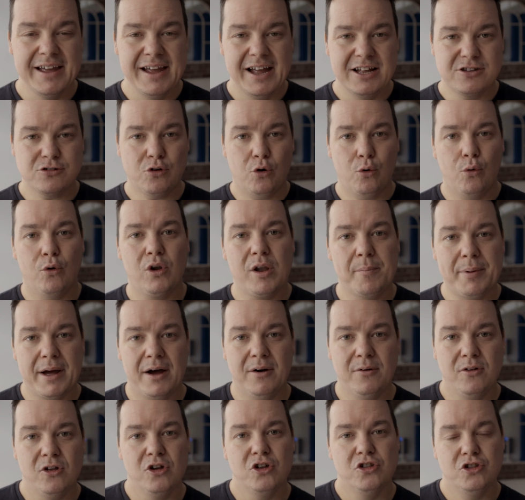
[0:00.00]
It's all
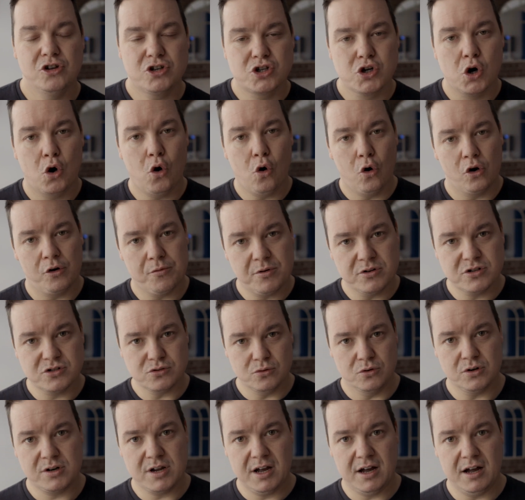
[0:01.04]
about the torn and
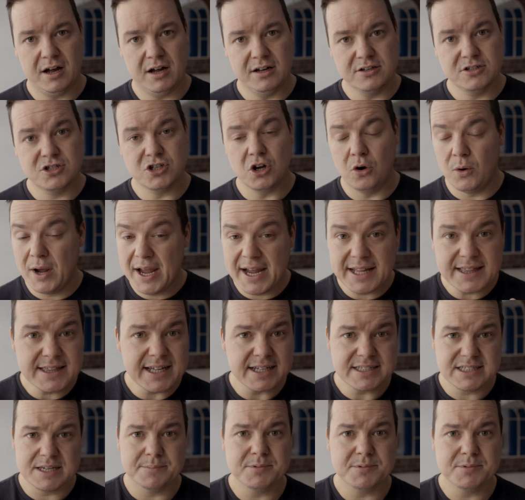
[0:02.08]
restored card. So hit that